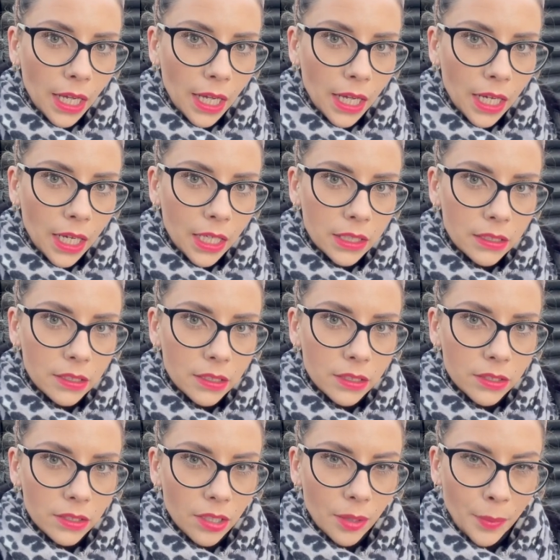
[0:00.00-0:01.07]

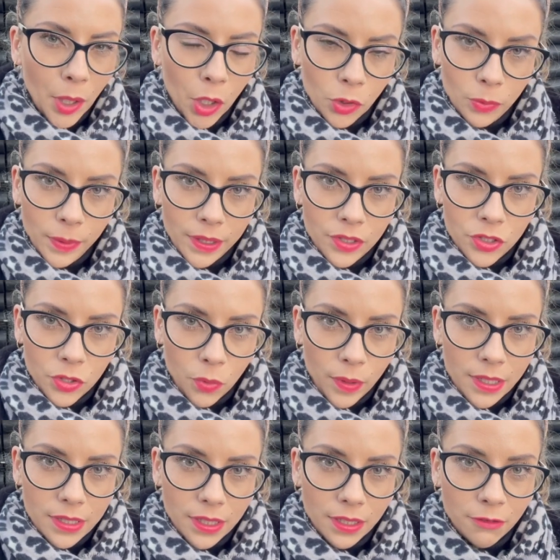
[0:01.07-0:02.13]
and hoping to
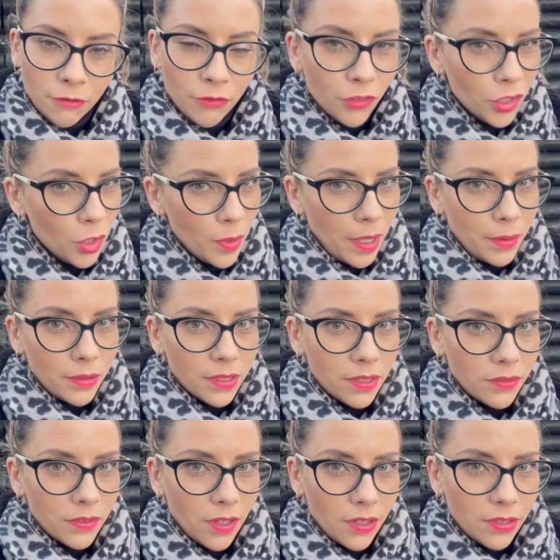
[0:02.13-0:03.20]
squeeze in a few hours
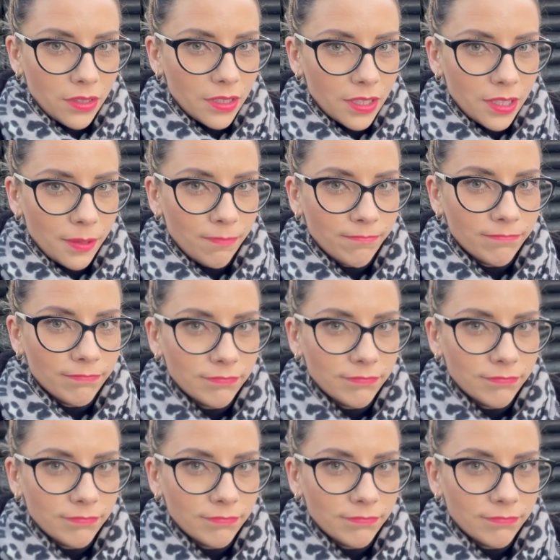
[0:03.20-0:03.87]
of garden time.